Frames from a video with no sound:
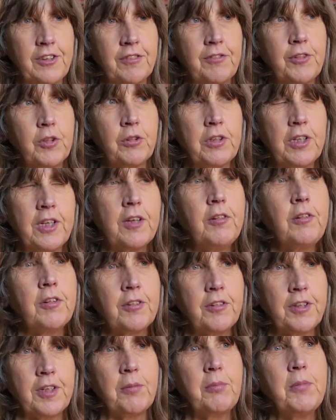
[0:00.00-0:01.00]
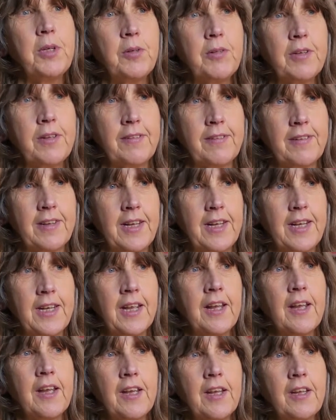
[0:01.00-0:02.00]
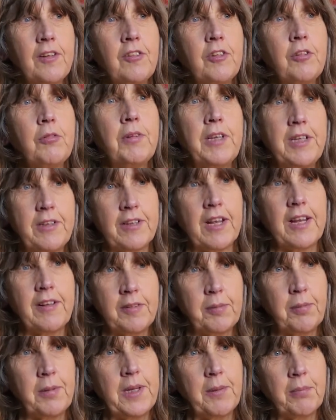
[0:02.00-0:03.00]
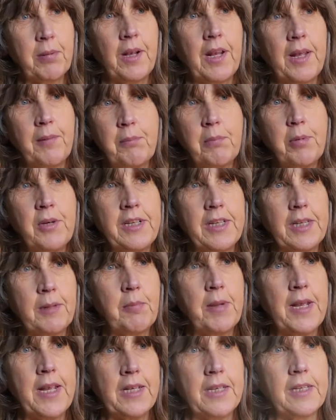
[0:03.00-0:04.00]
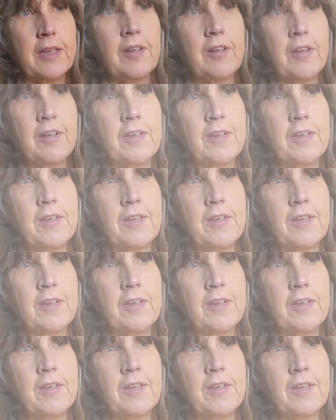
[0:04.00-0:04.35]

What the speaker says: of your local community to reach out to people and bring them in.